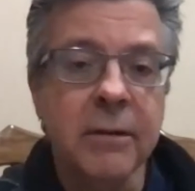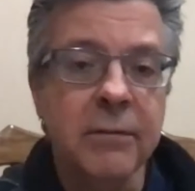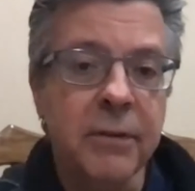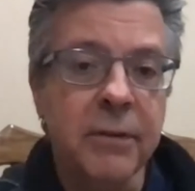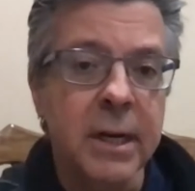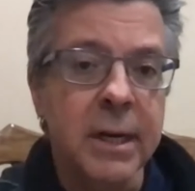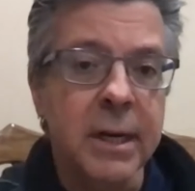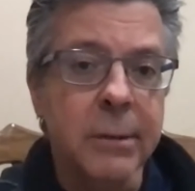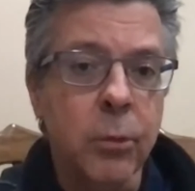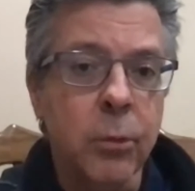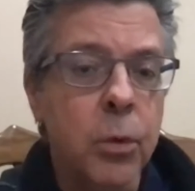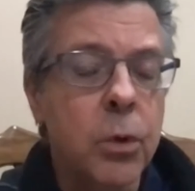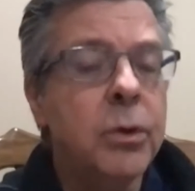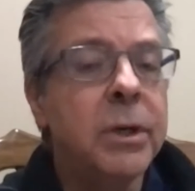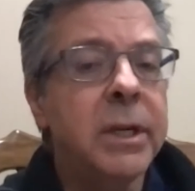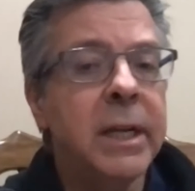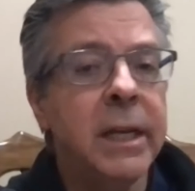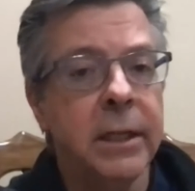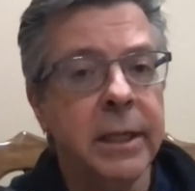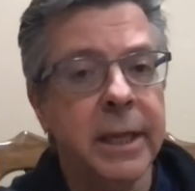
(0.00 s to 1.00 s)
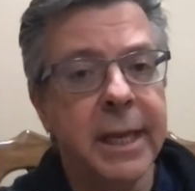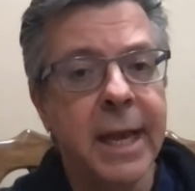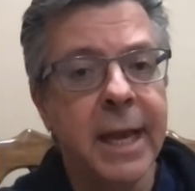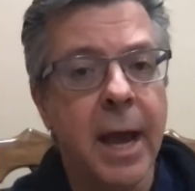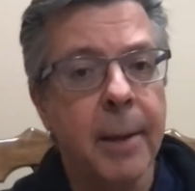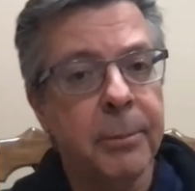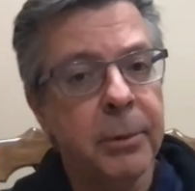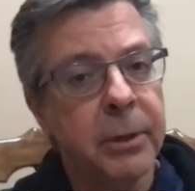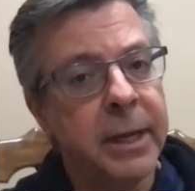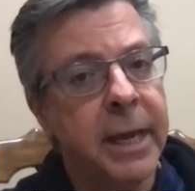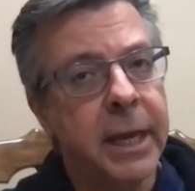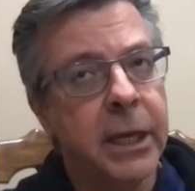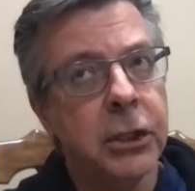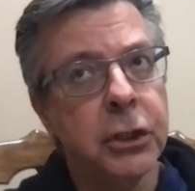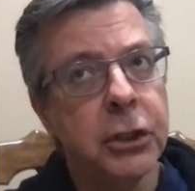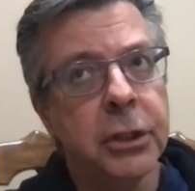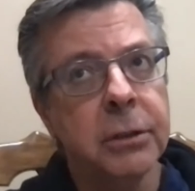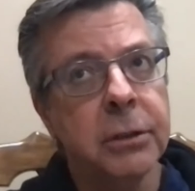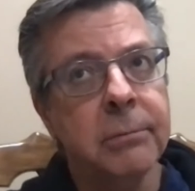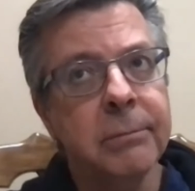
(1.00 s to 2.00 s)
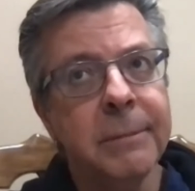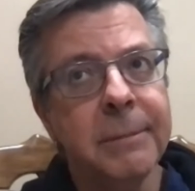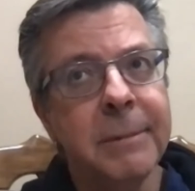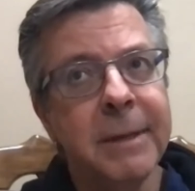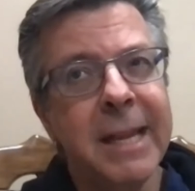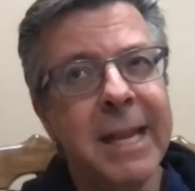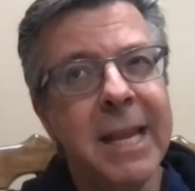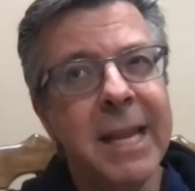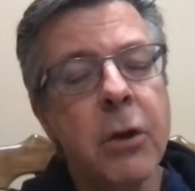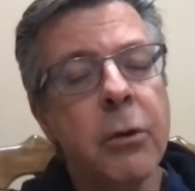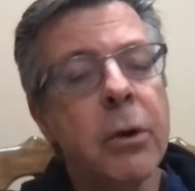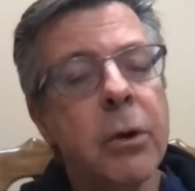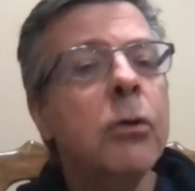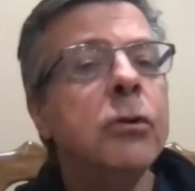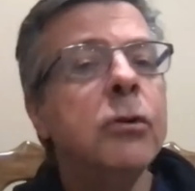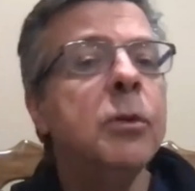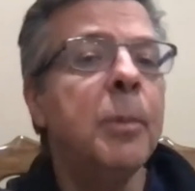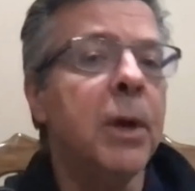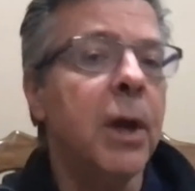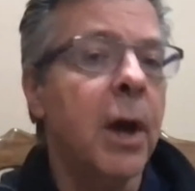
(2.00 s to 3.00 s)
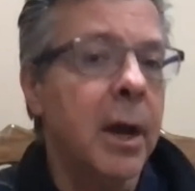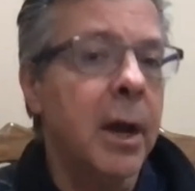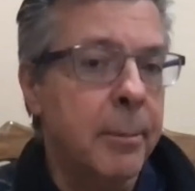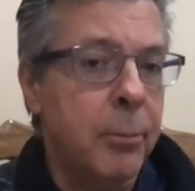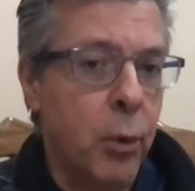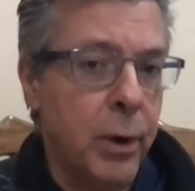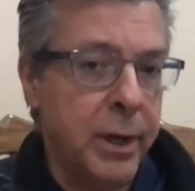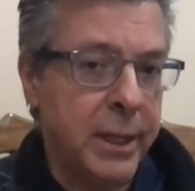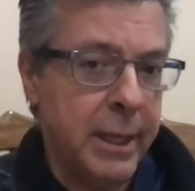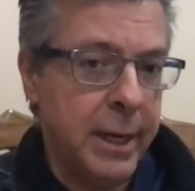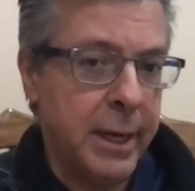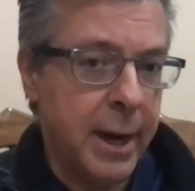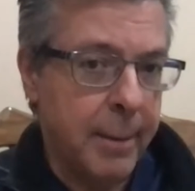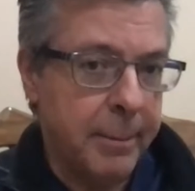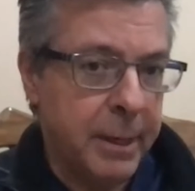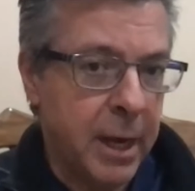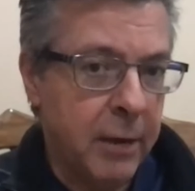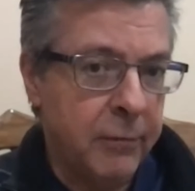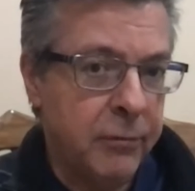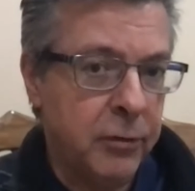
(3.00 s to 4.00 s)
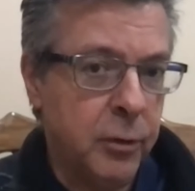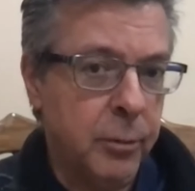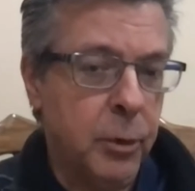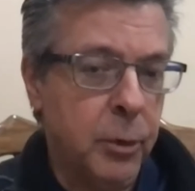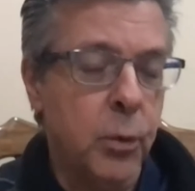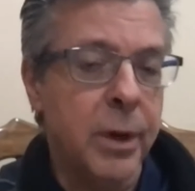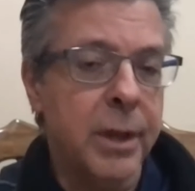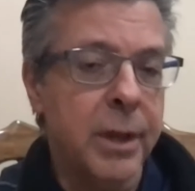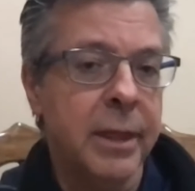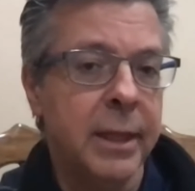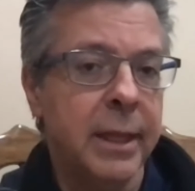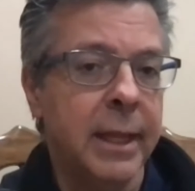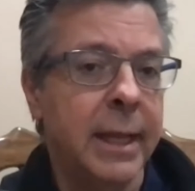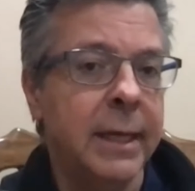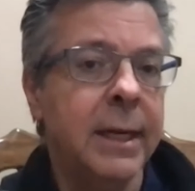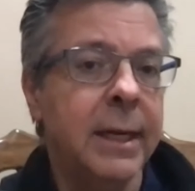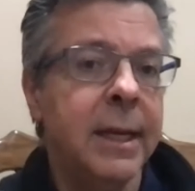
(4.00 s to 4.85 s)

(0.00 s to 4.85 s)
of a wound healing complication you know goes beyond a point that I'm comfortable with, and that